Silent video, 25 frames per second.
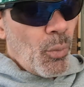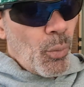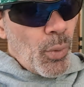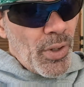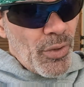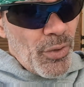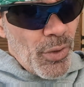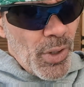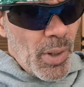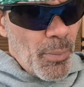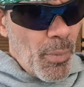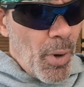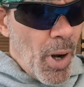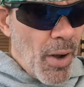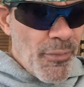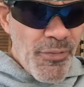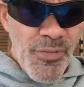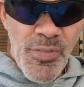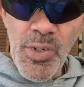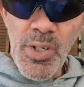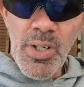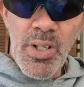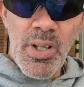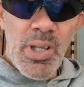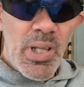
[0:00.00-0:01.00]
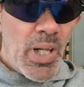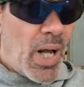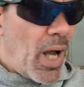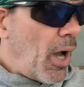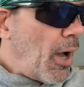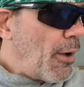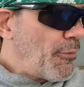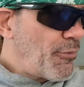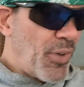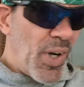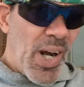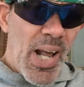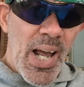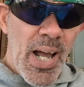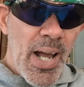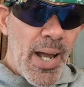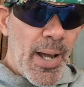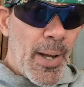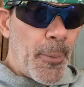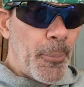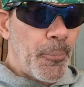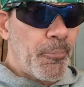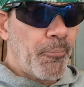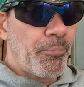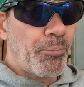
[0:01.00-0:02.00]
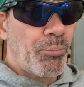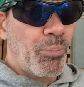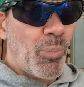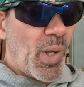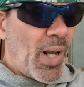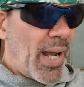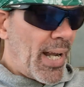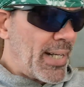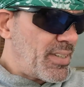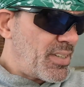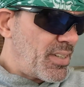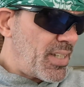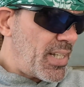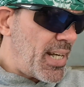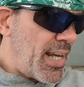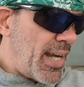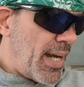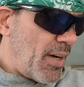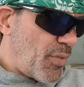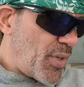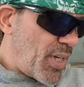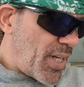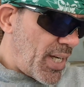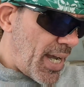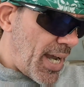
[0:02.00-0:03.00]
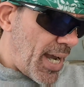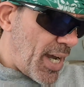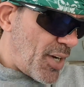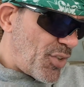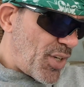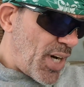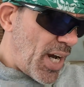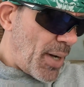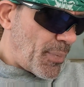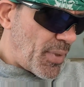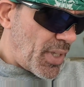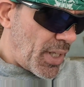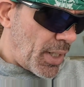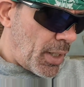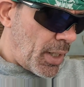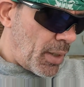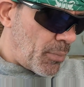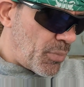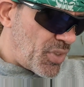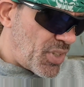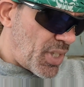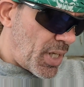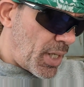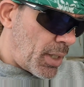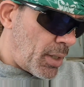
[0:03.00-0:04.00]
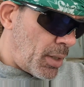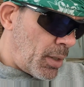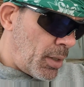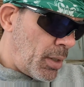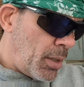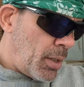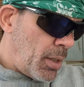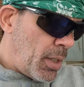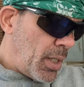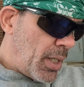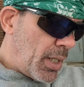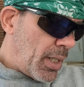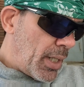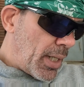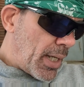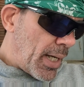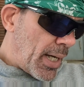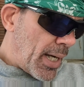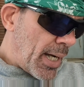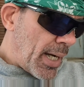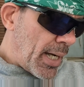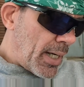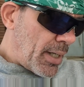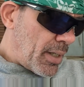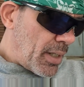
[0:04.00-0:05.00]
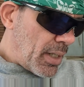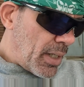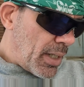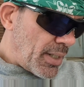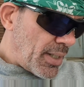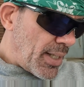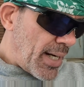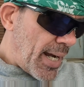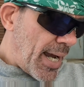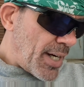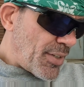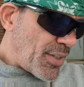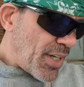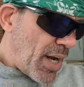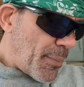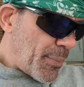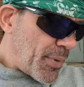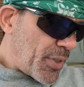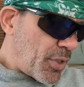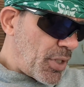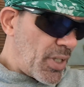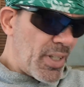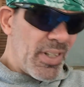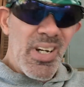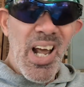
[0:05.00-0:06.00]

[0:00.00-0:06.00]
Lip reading: whether I'm offline. I see every Cash App that comes in, and Cash App it to